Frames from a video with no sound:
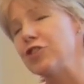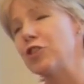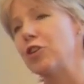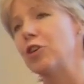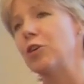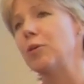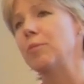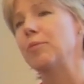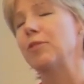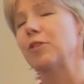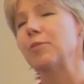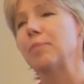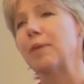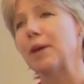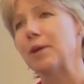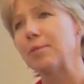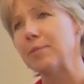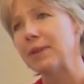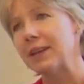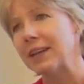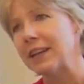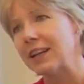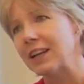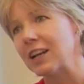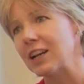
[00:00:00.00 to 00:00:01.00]
jobs,
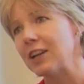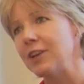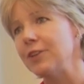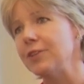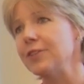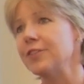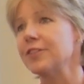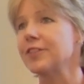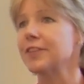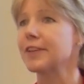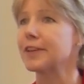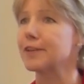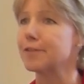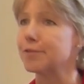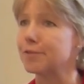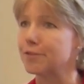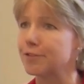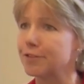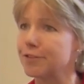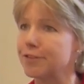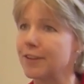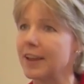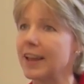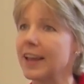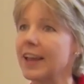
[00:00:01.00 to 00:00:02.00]
about being inclusive
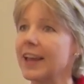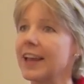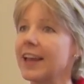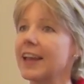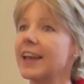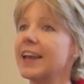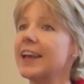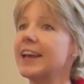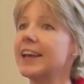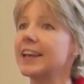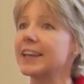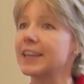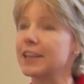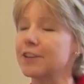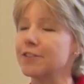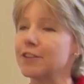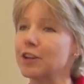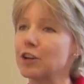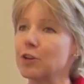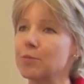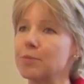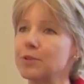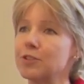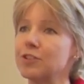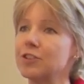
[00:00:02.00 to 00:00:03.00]
and fair, giving
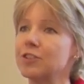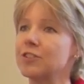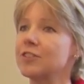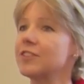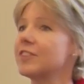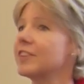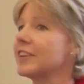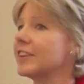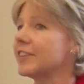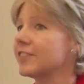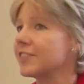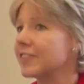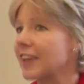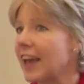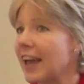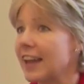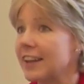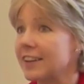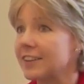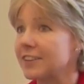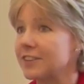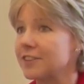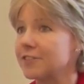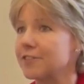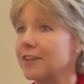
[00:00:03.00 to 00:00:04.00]
opportunities,
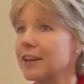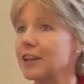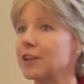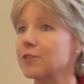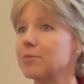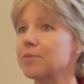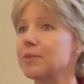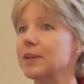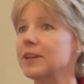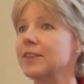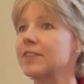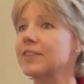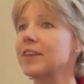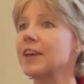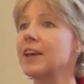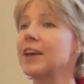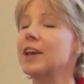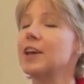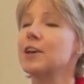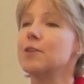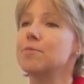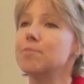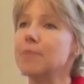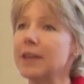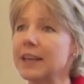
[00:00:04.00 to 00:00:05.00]
talent development,
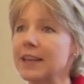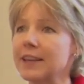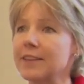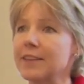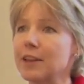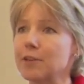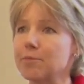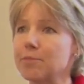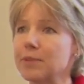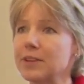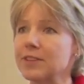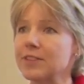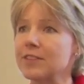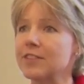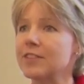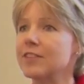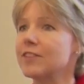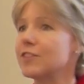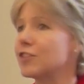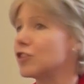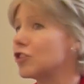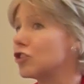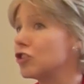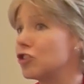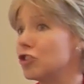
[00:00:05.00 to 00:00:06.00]
making their businesses
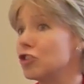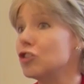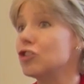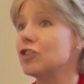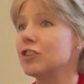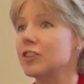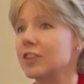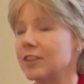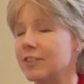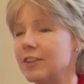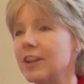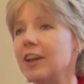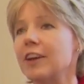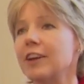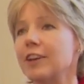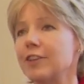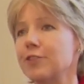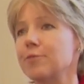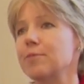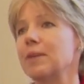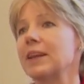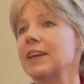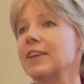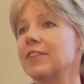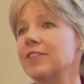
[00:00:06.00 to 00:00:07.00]
a good and nice
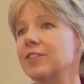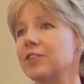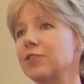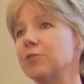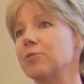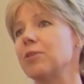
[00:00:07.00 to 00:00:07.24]
place